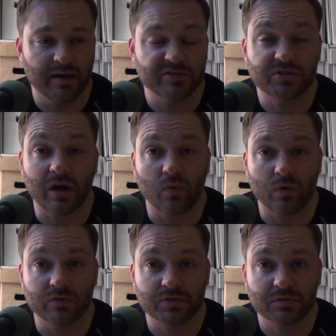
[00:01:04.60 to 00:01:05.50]
Star
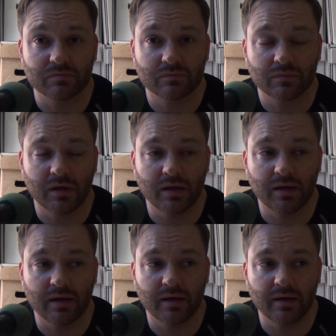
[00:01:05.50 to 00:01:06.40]
Wars
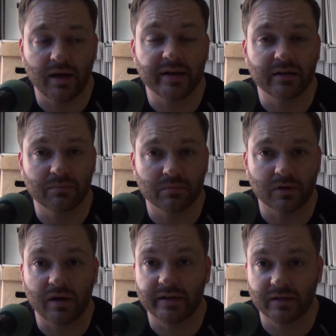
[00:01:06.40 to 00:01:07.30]
item
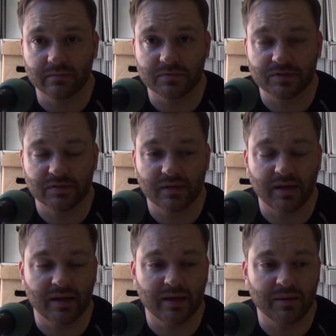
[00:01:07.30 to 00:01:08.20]
or items
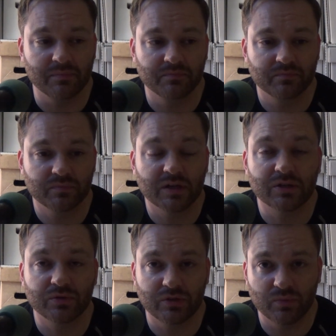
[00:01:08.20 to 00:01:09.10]

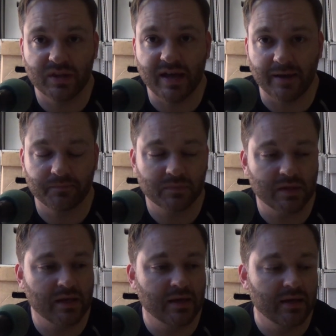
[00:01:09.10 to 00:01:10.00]
included with that.
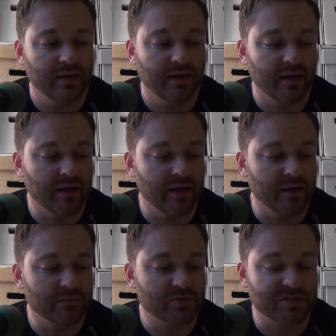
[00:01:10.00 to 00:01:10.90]

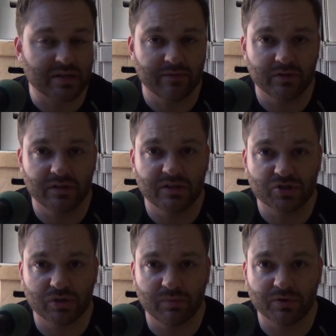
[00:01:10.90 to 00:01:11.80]
So that's kind of an
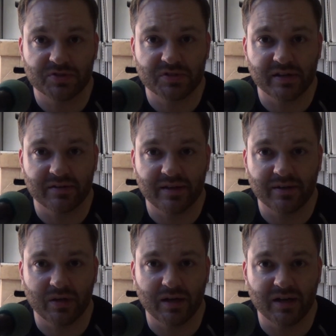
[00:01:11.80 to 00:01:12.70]
additional bonus there
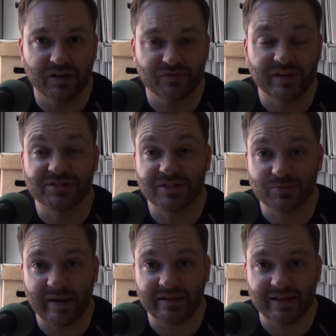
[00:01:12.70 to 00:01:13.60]
that fans of
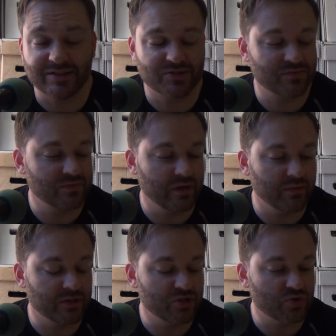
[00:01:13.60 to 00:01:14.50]
this podcast
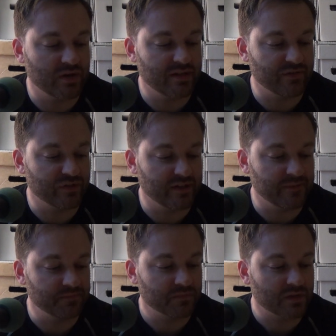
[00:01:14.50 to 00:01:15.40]
would enjoy,
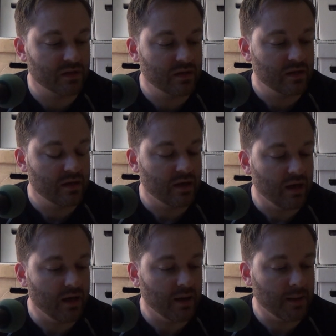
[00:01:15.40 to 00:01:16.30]
definitely.
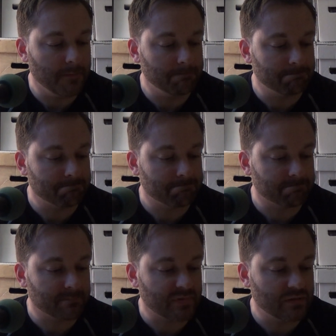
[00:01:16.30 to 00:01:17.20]
Trying
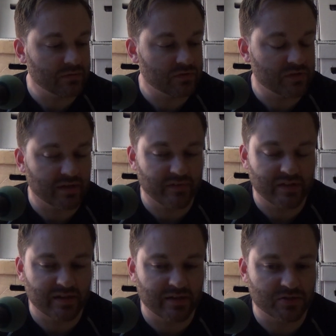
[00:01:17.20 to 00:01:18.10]
to think of
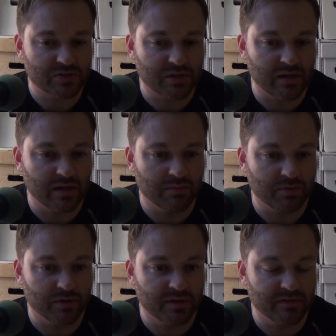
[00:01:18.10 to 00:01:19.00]
anything else
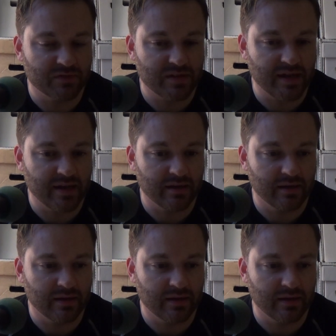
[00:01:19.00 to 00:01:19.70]
pertinent to that.